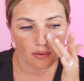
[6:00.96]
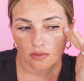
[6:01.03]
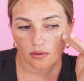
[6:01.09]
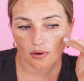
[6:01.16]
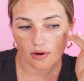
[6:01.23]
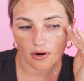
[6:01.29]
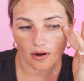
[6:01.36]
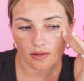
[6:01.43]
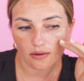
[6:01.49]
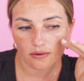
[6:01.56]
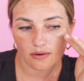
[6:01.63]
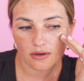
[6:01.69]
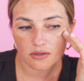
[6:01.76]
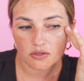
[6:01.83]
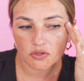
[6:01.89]
The
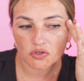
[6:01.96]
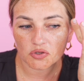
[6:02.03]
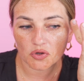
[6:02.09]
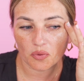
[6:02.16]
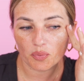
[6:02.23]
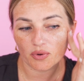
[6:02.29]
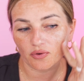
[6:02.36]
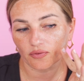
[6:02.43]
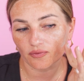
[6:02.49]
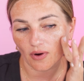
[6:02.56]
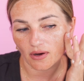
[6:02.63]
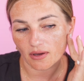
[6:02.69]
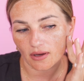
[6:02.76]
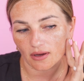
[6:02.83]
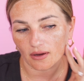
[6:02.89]
color is super
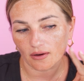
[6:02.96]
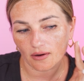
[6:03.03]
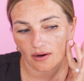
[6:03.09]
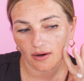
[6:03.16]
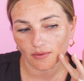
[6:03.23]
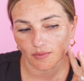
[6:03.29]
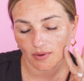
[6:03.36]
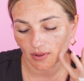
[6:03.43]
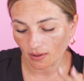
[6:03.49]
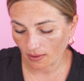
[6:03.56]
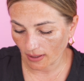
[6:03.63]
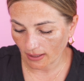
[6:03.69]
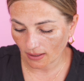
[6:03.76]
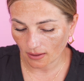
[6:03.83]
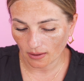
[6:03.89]
funky. I really
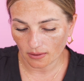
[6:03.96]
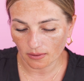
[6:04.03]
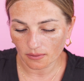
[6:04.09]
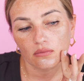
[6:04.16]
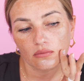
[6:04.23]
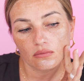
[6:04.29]
like it.